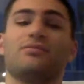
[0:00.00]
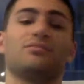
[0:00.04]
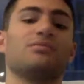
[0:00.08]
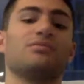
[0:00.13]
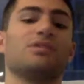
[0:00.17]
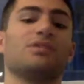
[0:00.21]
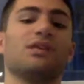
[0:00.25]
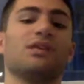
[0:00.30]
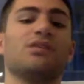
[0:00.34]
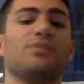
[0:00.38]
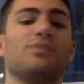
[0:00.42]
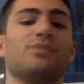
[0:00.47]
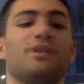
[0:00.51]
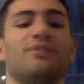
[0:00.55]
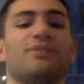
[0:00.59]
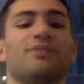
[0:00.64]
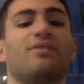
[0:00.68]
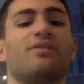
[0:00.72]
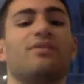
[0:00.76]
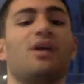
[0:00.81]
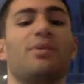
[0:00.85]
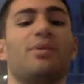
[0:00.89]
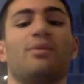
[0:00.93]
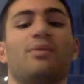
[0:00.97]
He's been a
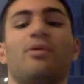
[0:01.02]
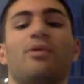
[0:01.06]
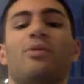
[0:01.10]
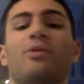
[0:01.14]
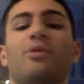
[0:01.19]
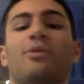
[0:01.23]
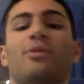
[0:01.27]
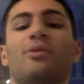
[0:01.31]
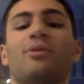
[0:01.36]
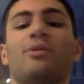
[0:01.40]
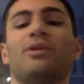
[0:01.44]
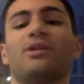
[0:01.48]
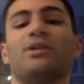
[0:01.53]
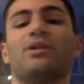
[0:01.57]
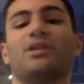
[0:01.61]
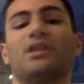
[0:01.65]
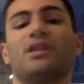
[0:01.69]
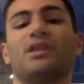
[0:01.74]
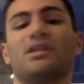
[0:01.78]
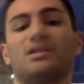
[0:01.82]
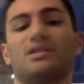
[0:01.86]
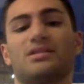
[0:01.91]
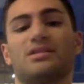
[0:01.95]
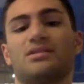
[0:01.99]
flop at Roma, but
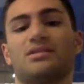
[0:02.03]
that's